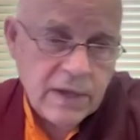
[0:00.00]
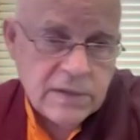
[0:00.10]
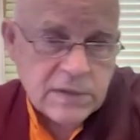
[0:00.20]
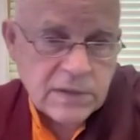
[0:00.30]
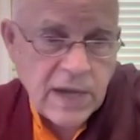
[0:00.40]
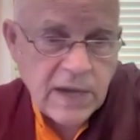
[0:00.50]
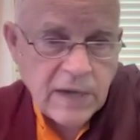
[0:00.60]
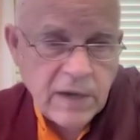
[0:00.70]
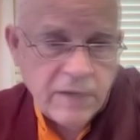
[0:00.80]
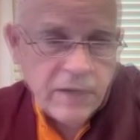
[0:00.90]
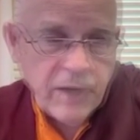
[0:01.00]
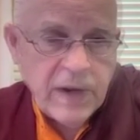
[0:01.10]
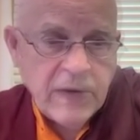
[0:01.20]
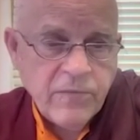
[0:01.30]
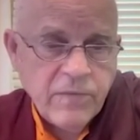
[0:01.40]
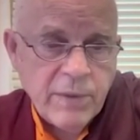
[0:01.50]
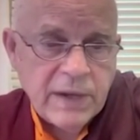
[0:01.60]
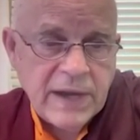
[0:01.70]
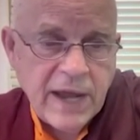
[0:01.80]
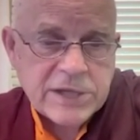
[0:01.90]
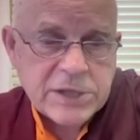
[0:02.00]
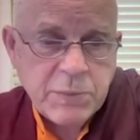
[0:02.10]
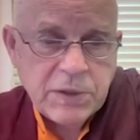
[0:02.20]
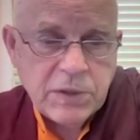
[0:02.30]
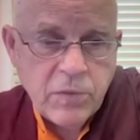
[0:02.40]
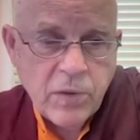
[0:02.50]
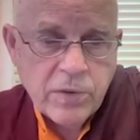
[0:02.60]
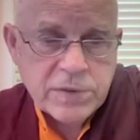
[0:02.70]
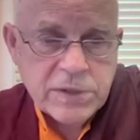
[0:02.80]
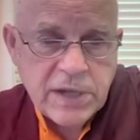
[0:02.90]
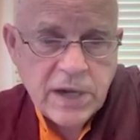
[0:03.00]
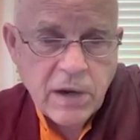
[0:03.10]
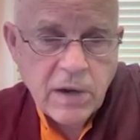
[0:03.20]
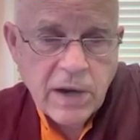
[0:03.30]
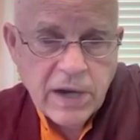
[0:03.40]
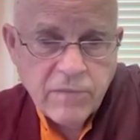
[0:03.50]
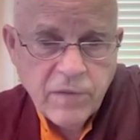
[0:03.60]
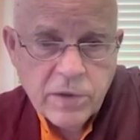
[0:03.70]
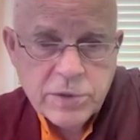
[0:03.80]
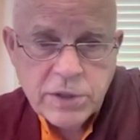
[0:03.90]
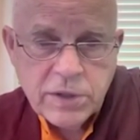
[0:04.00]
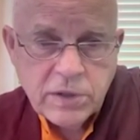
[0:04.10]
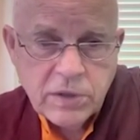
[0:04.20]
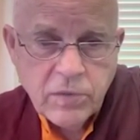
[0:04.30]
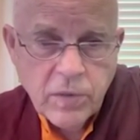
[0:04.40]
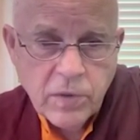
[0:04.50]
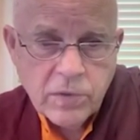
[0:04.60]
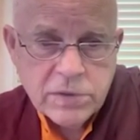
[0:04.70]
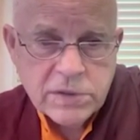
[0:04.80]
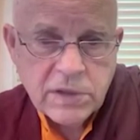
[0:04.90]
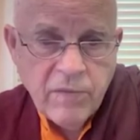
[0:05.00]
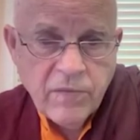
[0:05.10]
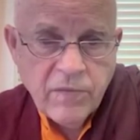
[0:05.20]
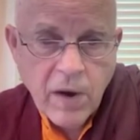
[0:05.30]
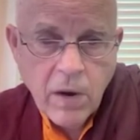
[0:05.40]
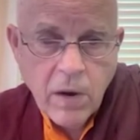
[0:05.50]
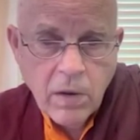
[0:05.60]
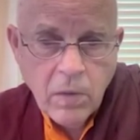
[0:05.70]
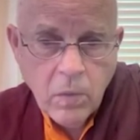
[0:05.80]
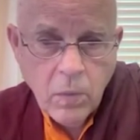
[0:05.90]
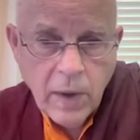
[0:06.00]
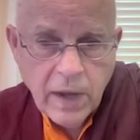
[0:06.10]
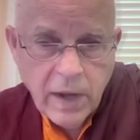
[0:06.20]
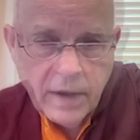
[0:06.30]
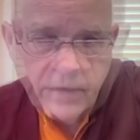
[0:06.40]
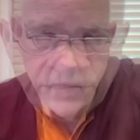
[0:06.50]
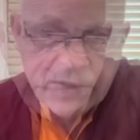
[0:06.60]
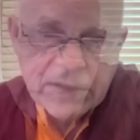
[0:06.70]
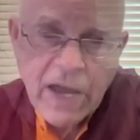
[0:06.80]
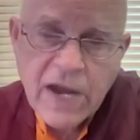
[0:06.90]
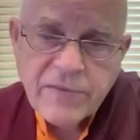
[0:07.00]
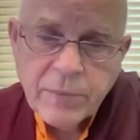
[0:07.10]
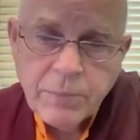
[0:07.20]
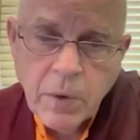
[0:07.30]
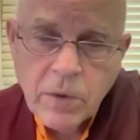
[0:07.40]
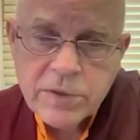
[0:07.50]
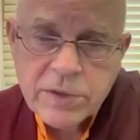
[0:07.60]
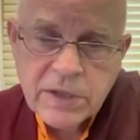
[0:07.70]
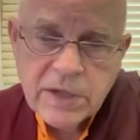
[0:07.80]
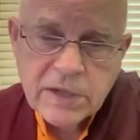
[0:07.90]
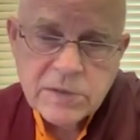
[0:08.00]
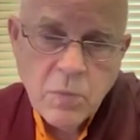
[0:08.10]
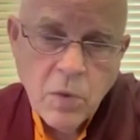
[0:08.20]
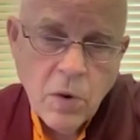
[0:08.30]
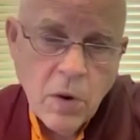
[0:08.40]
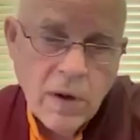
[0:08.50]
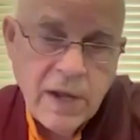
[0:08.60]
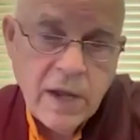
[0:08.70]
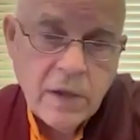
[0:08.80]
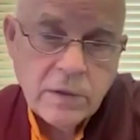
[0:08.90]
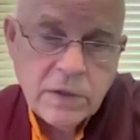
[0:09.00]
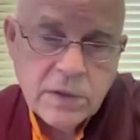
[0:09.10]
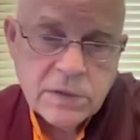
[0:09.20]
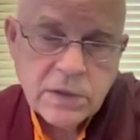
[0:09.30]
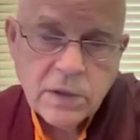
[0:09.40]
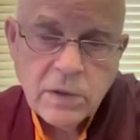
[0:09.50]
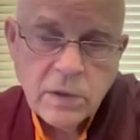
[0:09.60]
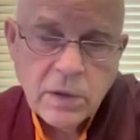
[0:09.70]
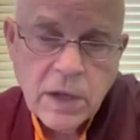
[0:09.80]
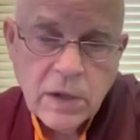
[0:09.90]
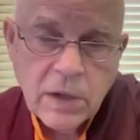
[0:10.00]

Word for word: it's stated free from attachment to those near and aversion to those far away. This kind of approach is more egotistical